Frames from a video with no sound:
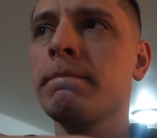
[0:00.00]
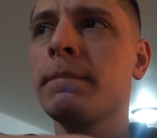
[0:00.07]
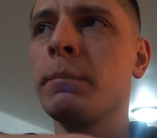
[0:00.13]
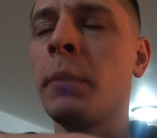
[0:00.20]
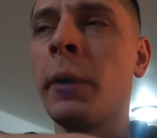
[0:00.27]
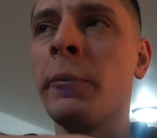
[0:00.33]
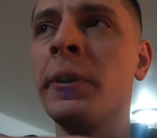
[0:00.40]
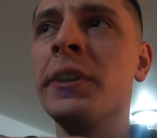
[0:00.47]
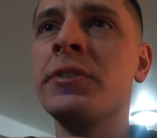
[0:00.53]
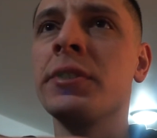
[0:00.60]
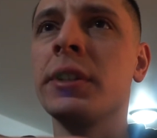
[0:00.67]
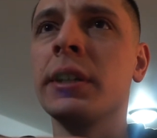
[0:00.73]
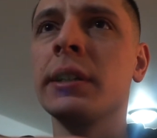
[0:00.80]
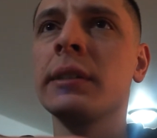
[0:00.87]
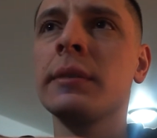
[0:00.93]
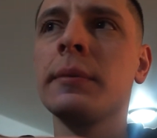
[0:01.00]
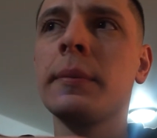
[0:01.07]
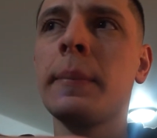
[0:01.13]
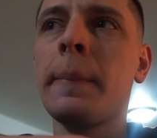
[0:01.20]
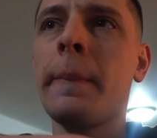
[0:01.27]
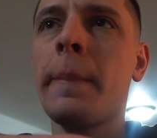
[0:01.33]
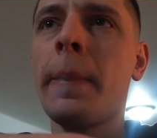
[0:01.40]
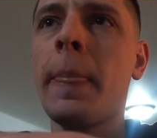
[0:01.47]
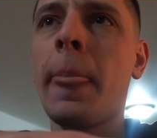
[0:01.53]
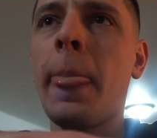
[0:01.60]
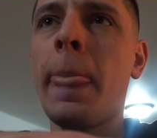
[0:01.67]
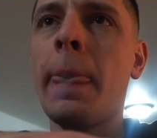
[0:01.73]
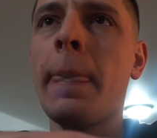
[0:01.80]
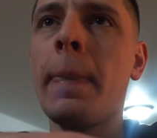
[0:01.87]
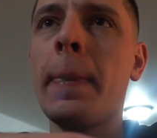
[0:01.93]
reasoning.
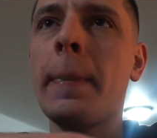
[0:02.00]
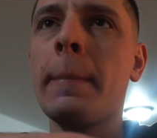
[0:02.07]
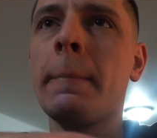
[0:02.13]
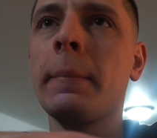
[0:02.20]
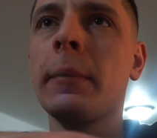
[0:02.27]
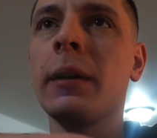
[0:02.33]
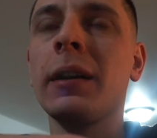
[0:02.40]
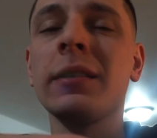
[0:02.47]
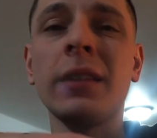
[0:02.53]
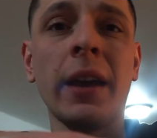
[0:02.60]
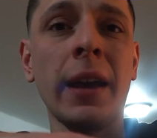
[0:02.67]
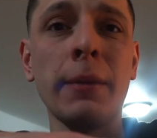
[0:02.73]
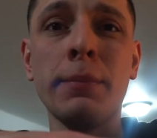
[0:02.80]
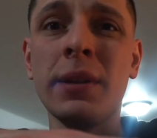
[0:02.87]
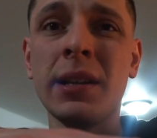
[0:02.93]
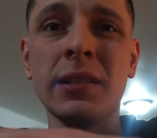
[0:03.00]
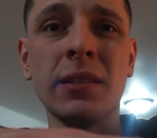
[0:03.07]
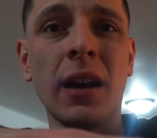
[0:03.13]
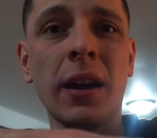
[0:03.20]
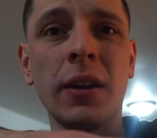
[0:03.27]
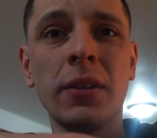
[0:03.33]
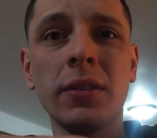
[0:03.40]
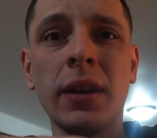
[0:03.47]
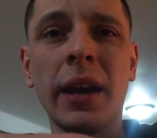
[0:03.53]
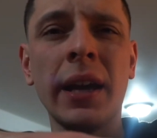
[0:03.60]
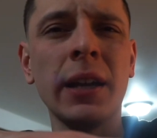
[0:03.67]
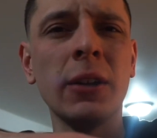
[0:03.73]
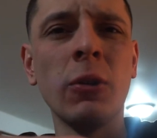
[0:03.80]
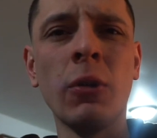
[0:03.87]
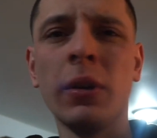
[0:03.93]
Because I hate being tired. I
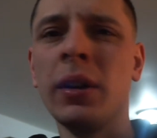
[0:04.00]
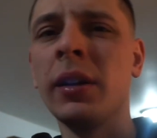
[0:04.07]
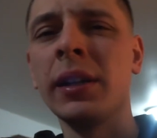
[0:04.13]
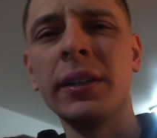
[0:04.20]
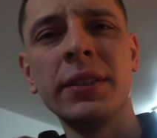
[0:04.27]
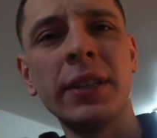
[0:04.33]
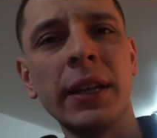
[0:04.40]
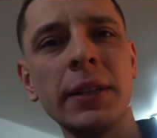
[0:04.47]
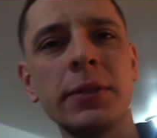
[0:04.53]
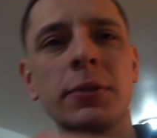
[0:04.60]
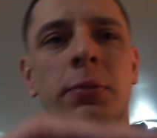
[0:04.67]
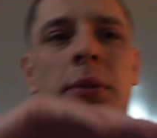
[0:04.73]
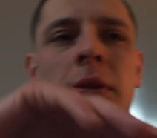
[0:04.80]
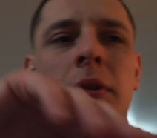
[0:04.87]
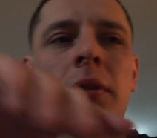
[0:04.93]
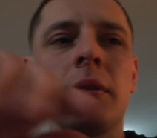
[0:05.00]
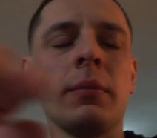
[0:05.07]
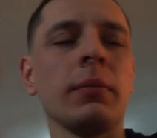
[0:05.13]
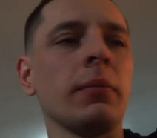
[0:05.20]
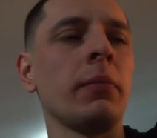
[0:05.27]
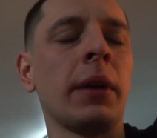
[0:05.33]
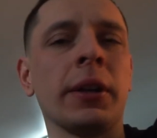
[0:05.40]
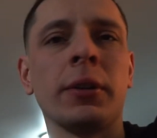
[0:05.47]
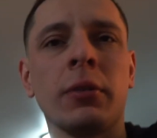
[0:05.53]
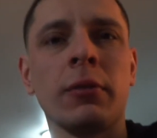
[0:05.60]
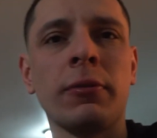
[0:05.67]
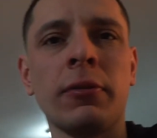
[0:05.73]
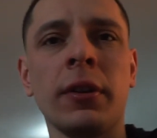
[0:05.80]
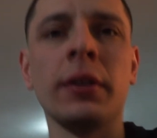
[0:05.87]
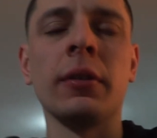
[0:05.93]
hate going on dates with my
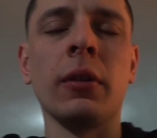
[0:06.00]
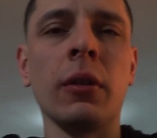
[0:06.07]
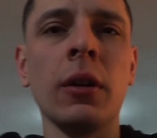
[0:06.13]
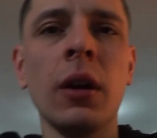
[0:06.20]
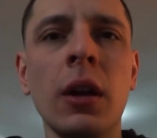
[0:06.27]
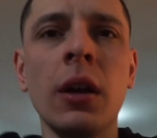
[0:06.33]
girlfriend, or